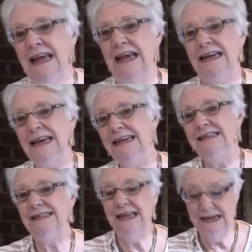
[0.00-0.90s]
And he
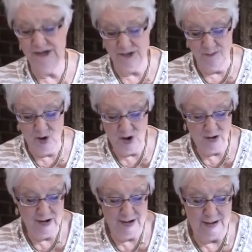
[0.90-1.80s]
said,
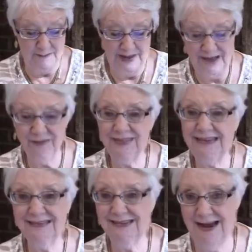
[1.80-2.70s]
"Tomorrow, about
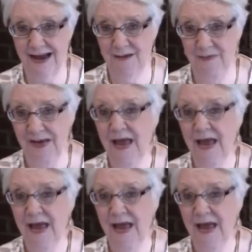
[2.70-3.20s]
this time,